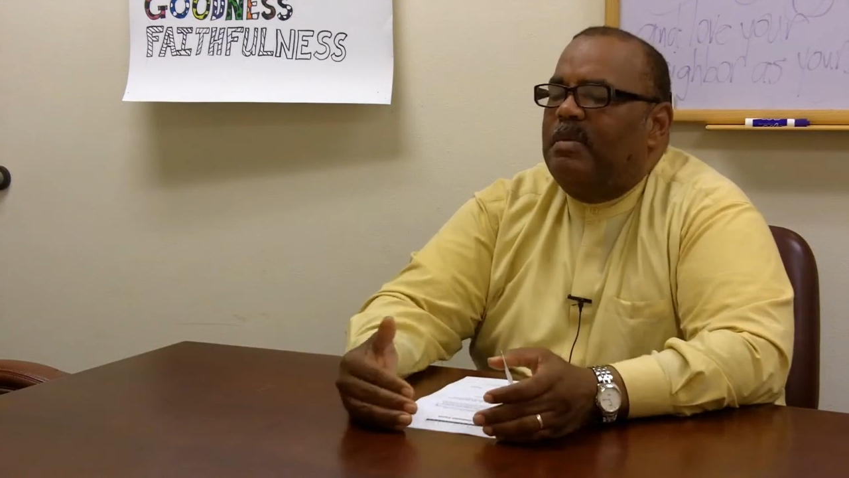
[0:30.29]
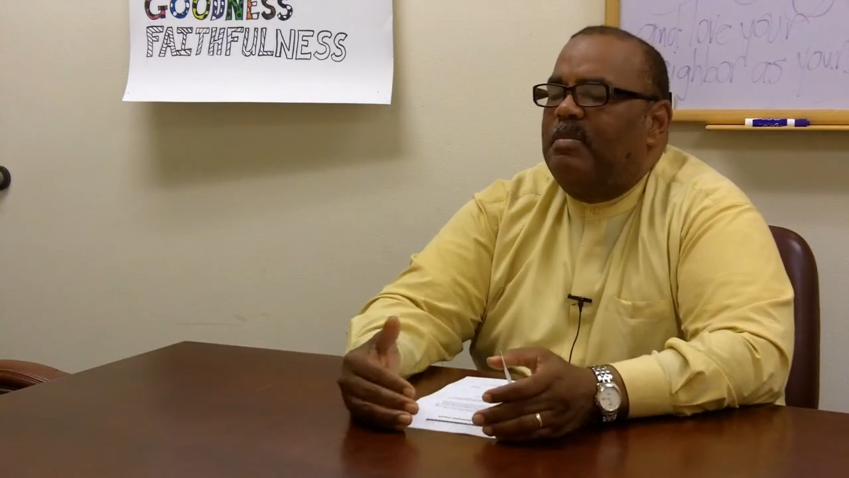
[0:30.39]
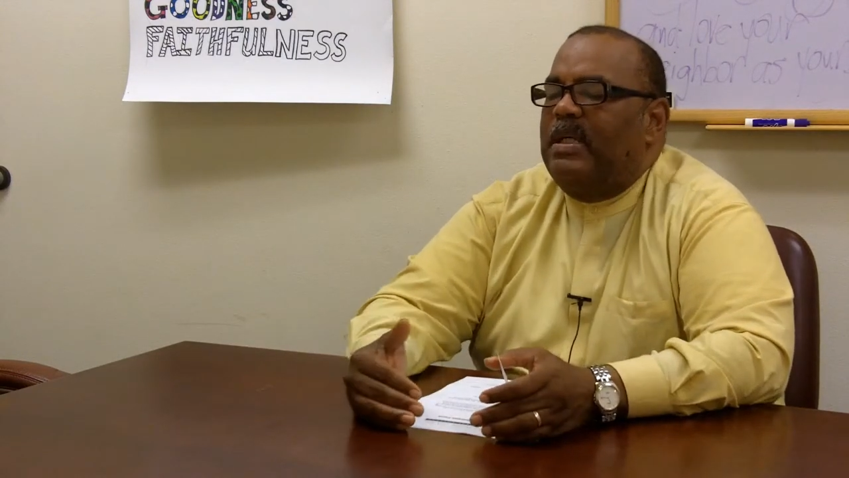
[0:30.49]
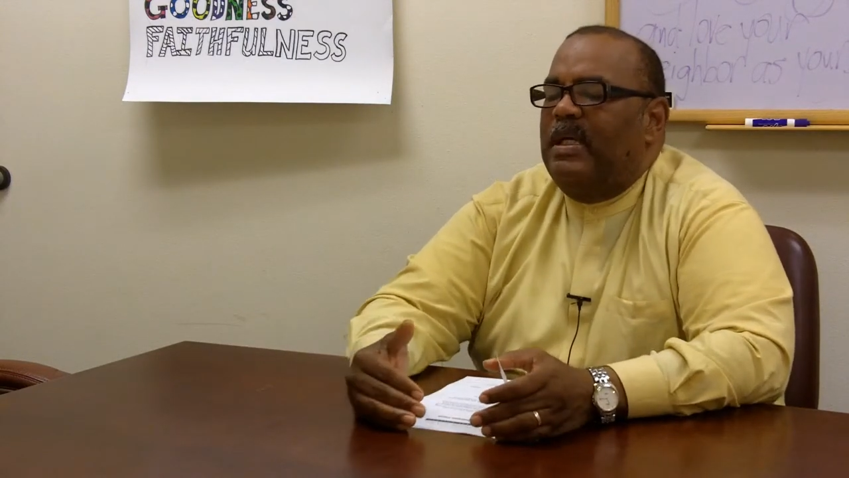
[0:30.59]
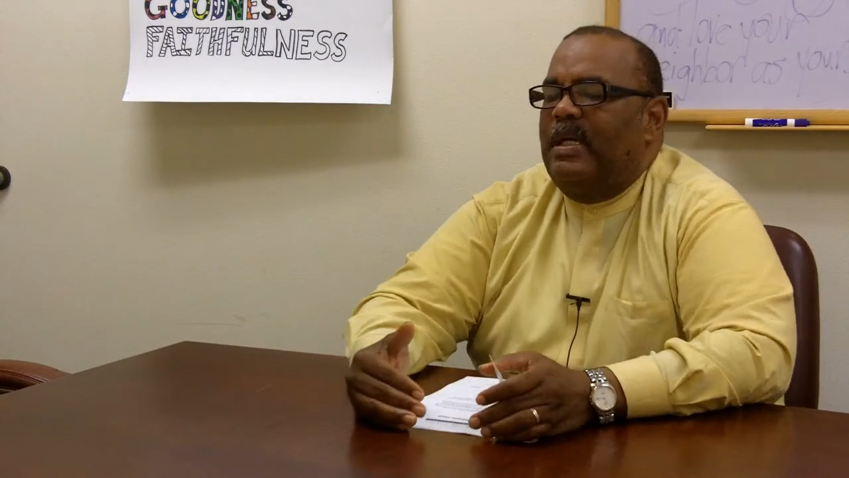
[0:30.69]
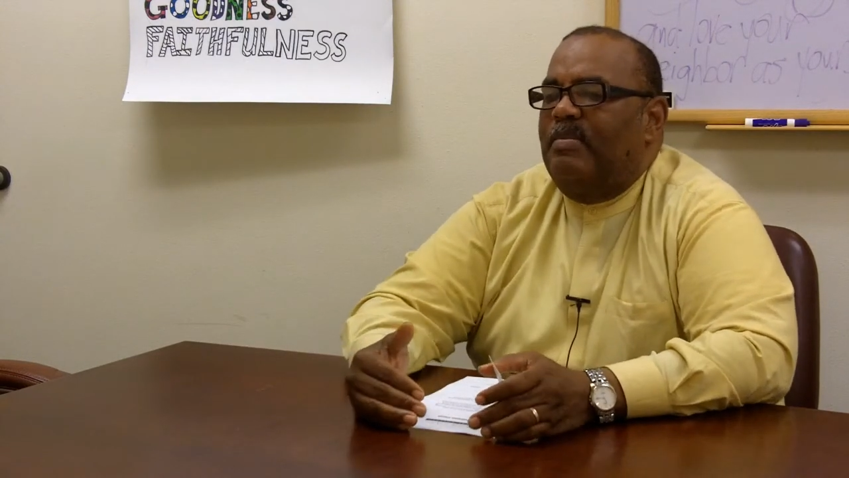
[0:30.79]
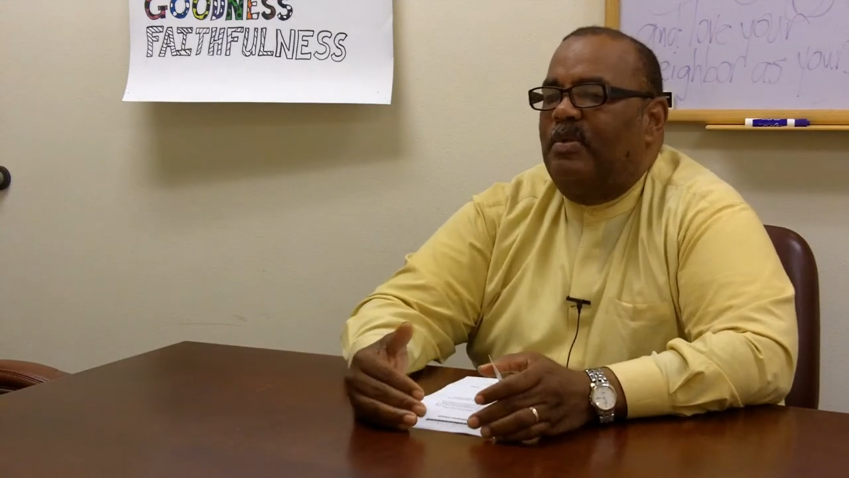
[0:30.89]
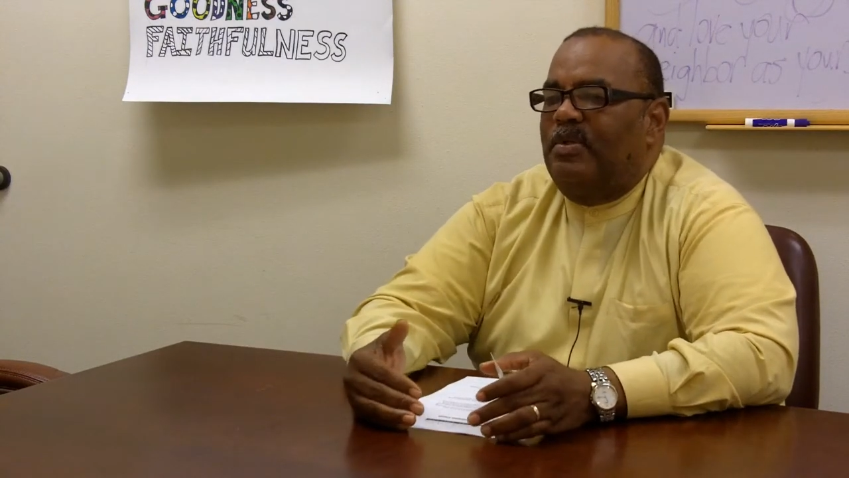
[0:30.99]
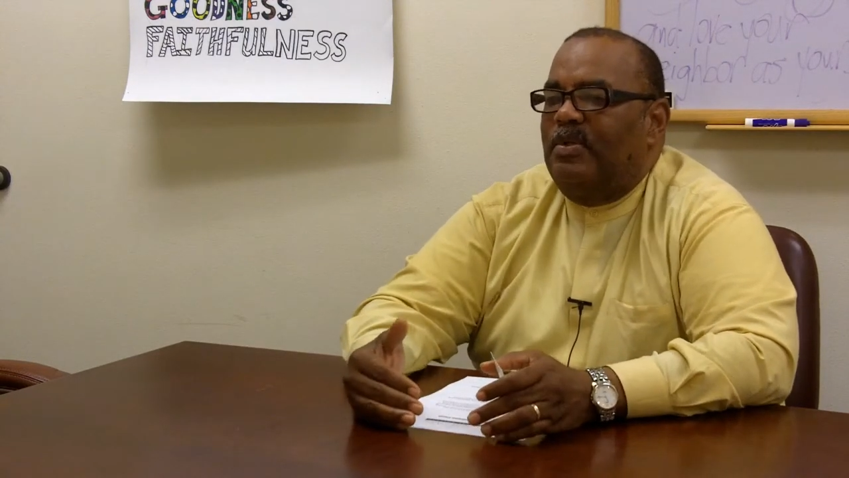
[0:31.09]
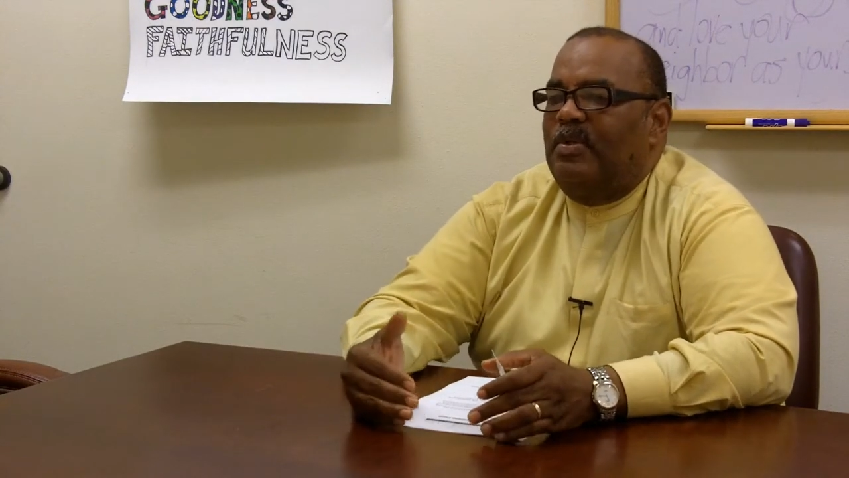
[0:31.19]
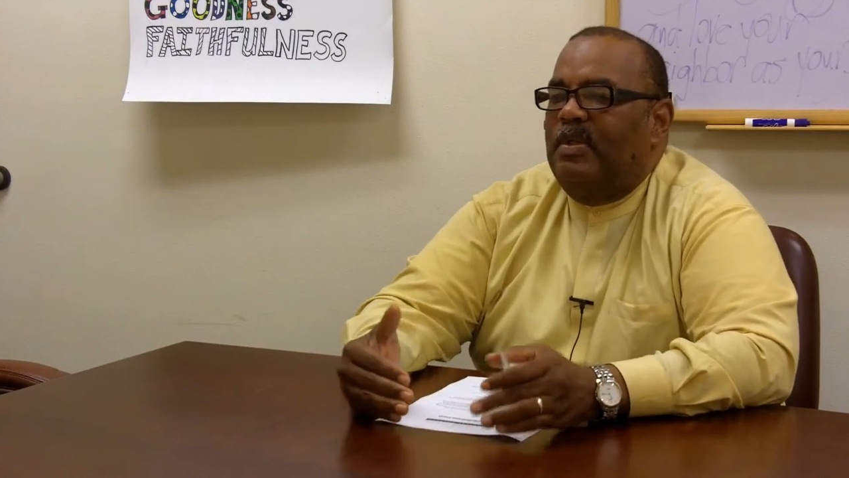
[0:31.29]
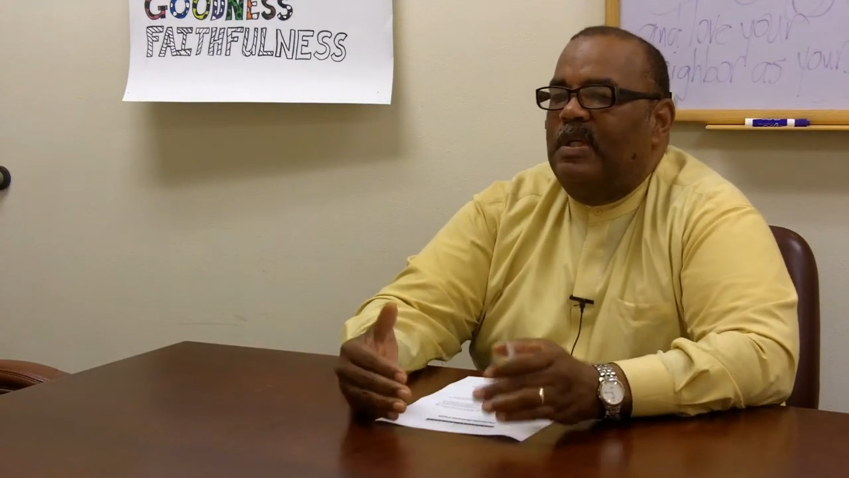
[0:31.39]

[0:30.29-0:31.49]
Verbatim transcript: in being able to